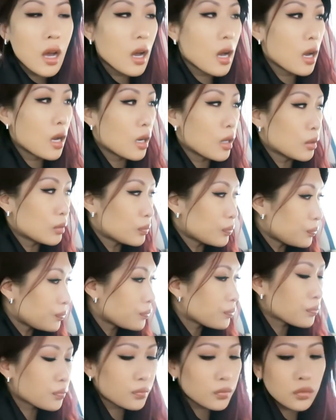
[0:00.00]

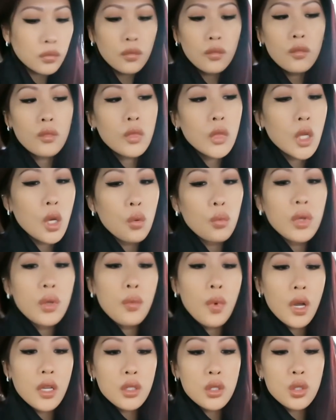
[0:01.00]
Um, we
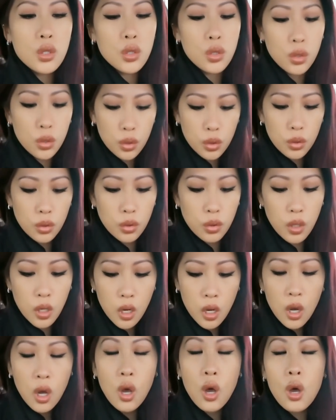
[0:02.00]
want to
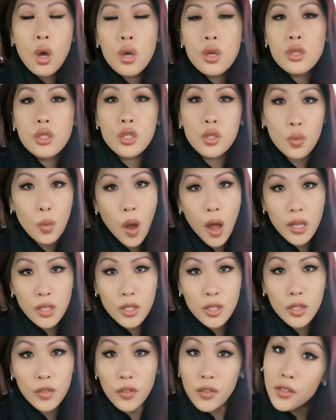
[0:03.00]

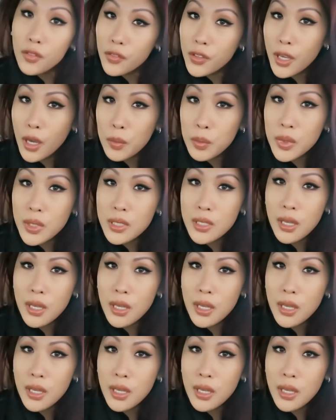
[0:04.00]
swatch for the VIB